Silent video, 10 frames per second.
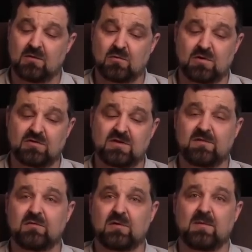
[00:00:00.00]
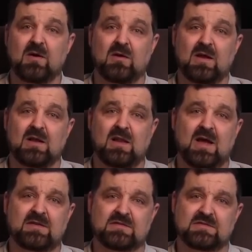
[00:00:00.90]
or you sign up for one of my online
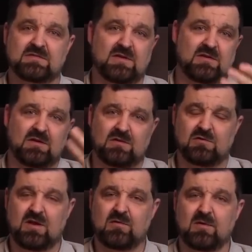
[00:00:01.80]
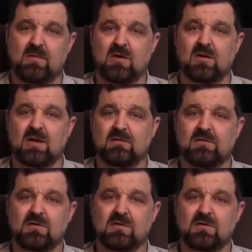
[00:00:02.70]
classes and you take one of my online